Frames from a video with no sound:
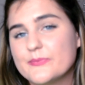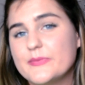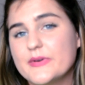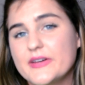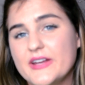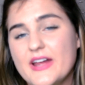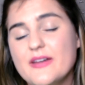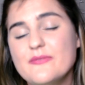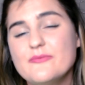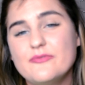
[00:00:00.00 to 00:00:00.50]

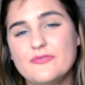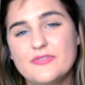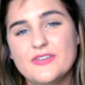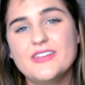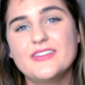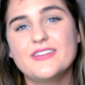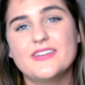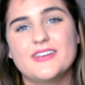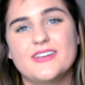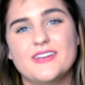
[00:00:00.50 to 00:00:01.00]
but I'm
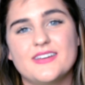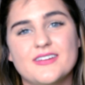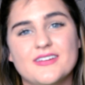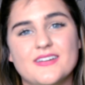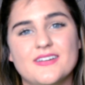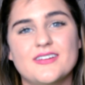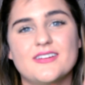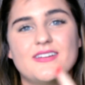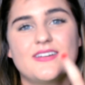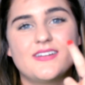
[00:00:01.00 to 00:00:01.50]
feeling
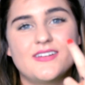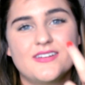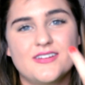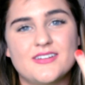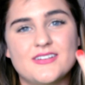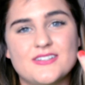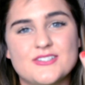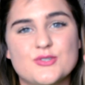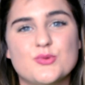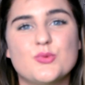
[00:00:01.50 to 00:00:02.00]

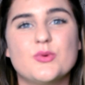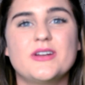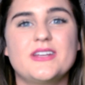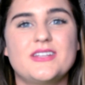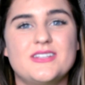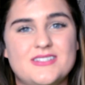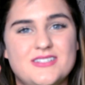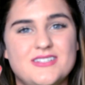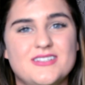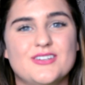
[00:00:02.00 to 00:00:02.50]

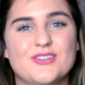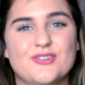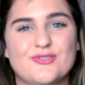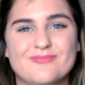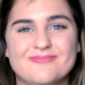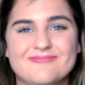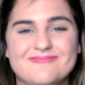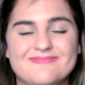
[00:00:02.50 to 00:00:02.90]
22.